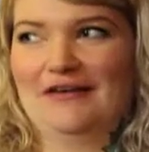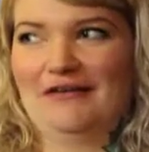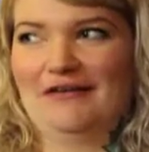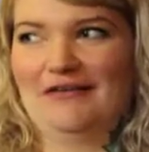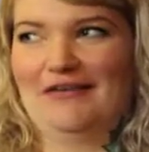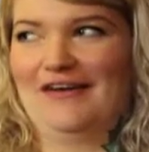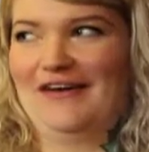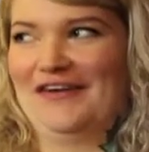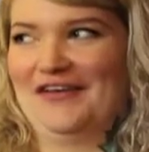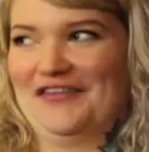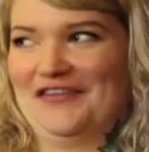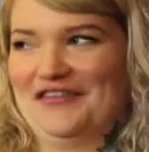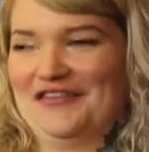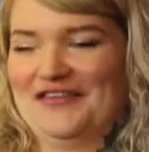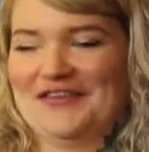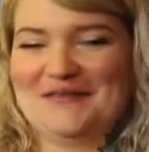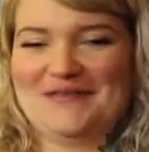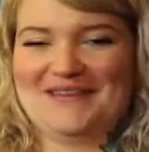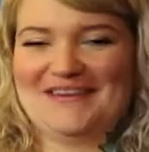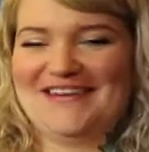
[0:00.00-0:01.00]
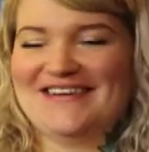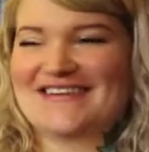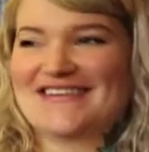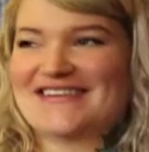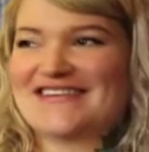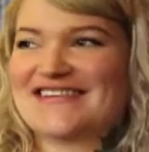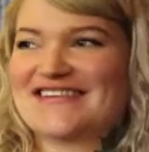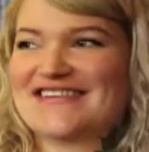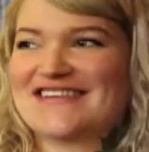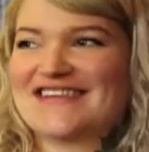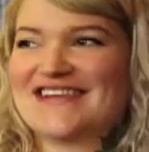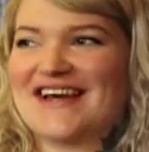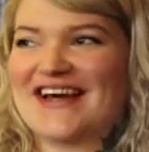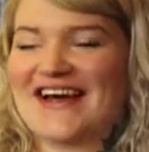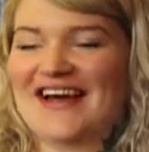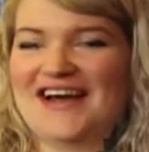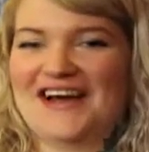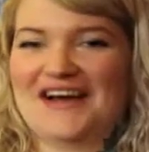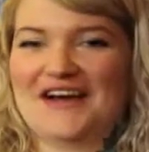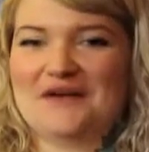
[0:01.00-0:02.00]
a lot of places
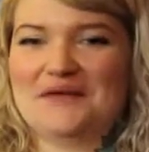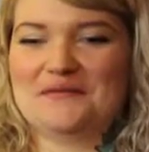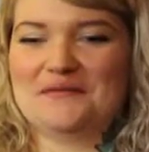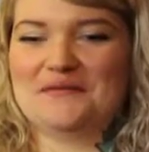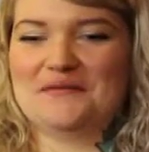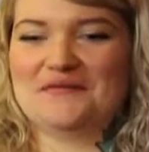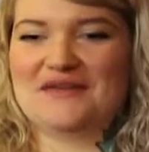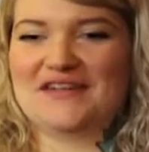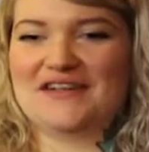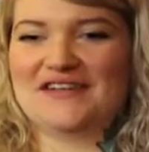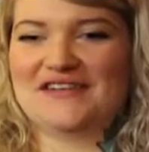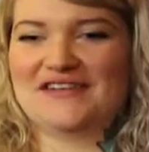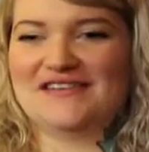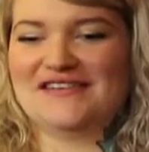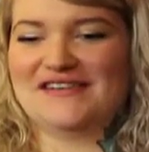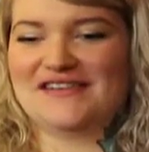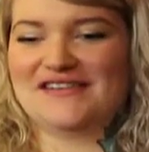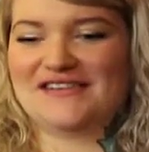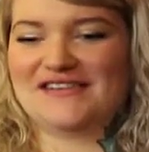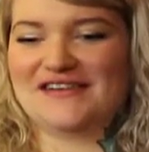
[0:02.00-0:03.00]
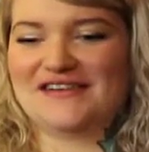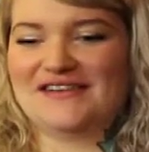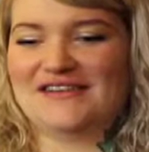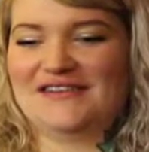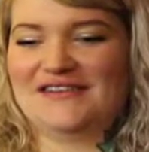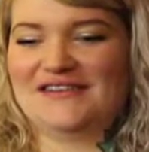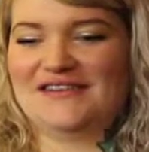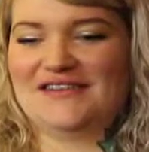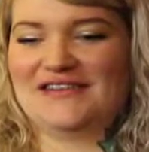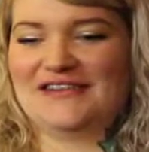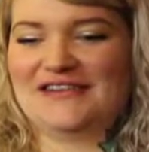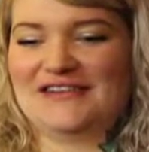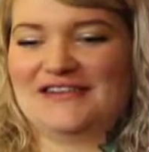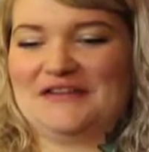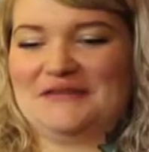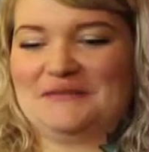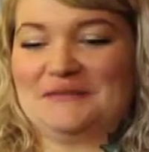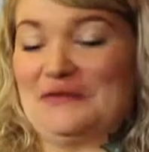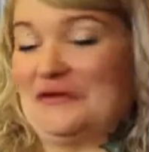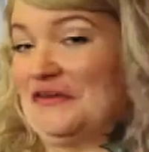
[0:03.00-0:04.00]
um, because
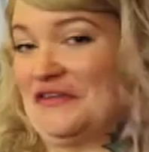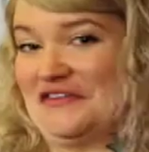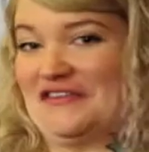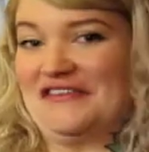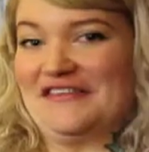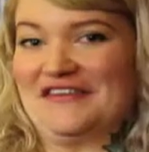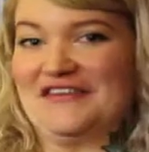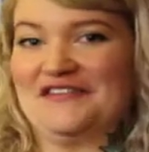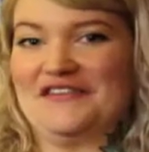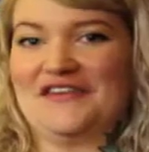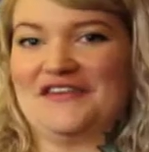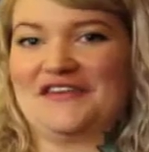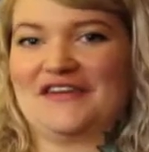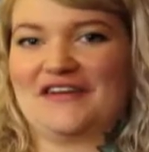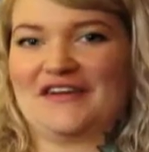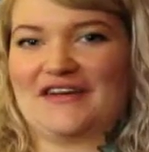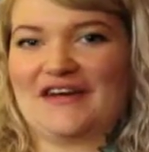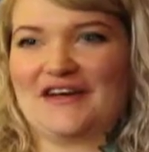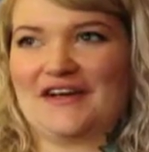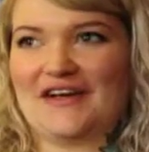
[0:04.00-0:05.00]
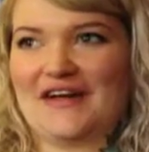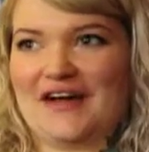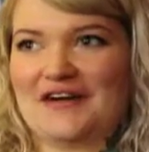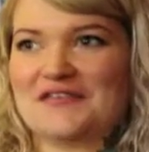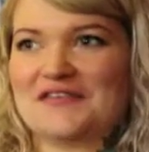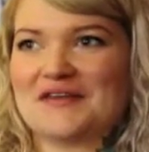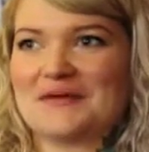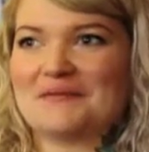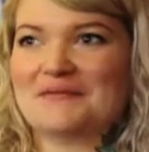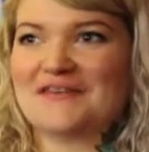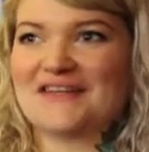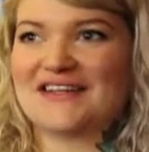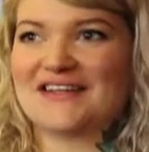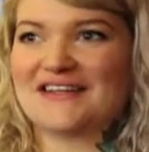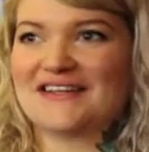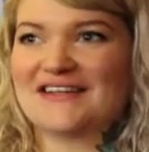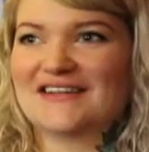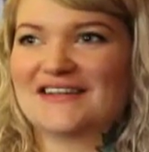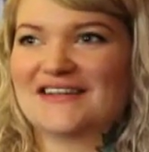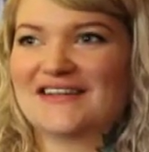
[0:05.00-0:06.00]
I personally feel like I have something
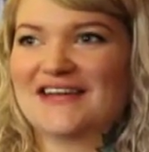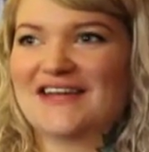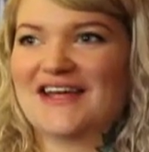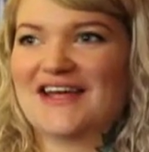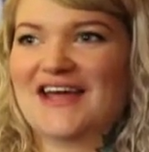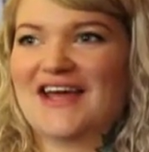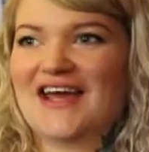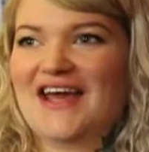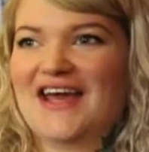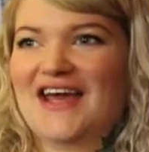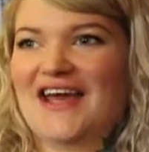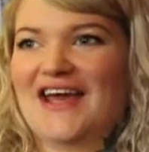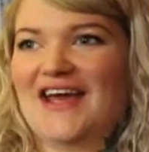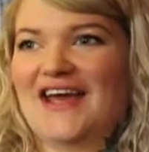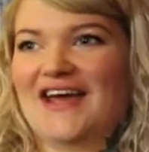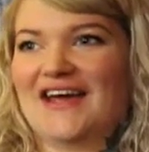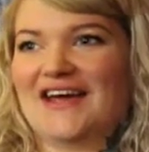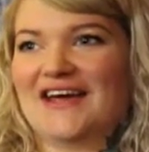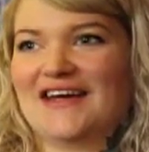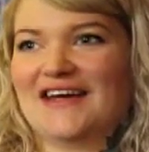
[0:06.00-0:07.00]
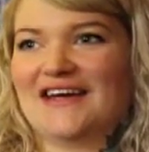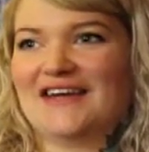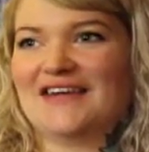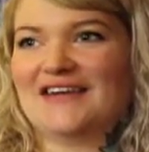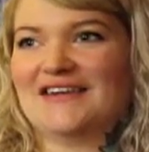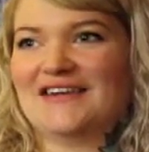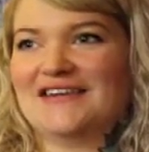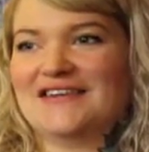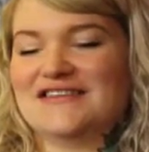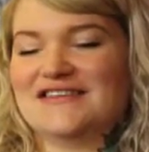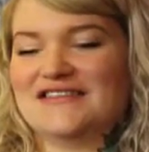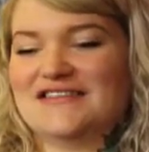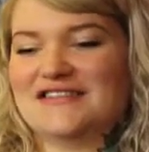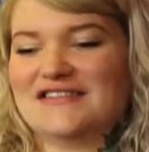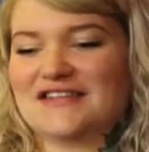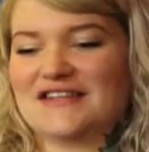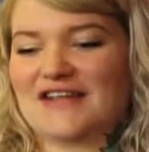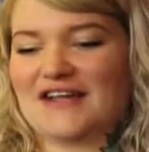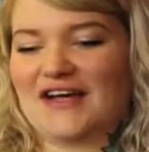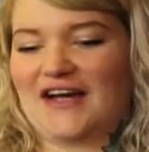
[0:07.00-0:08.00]
and
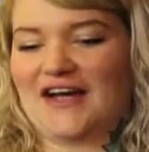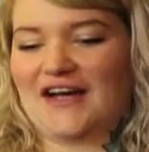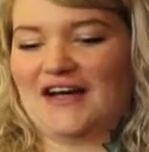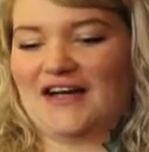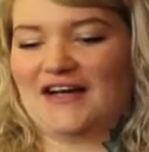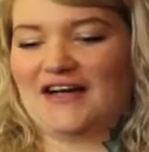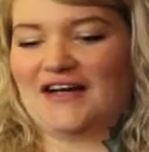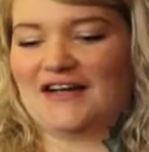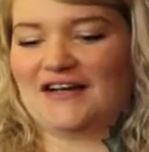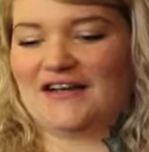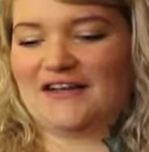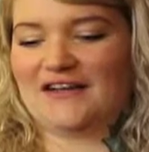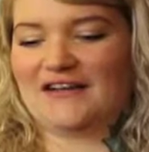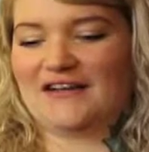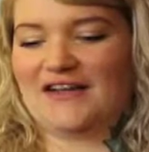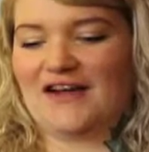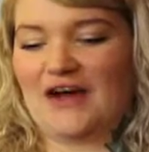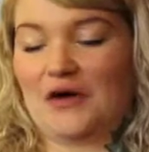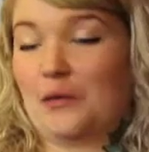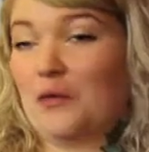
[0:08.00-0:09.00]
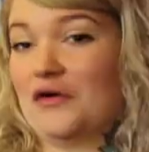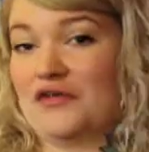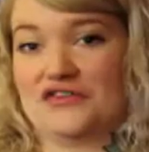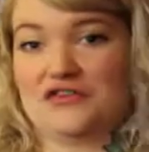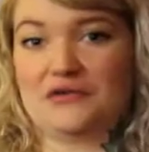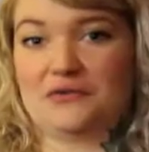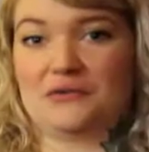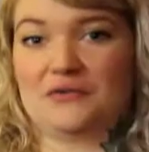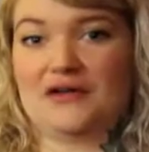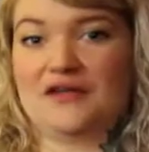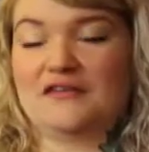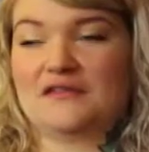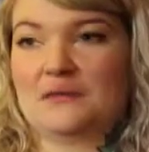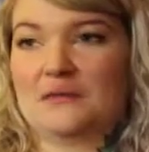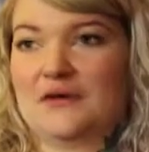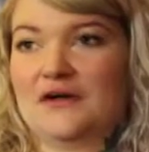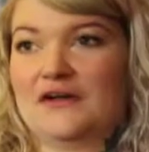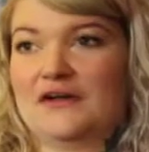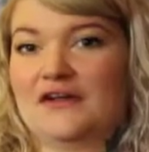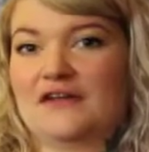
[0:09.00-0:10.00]
uh, I want to raise
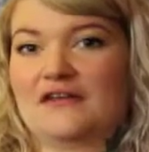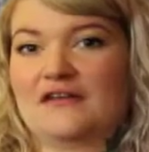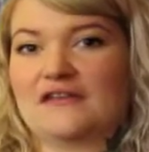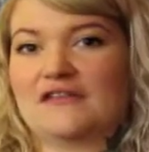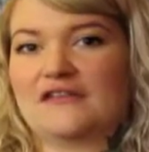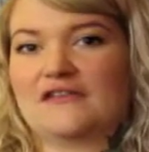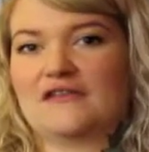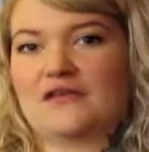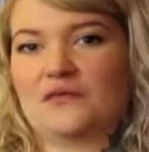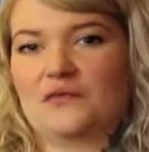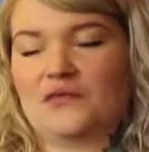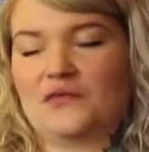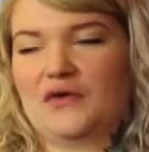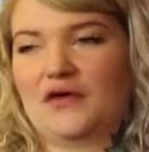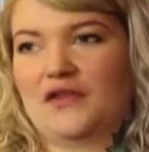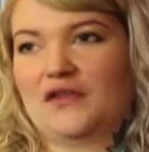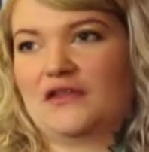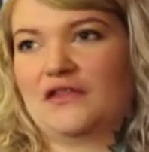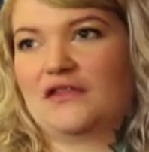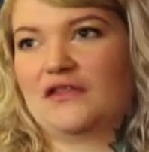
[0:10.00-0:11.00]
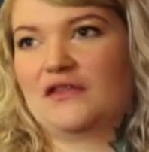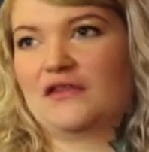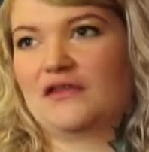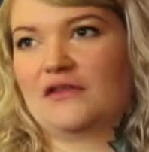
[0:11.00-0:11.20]
awareness with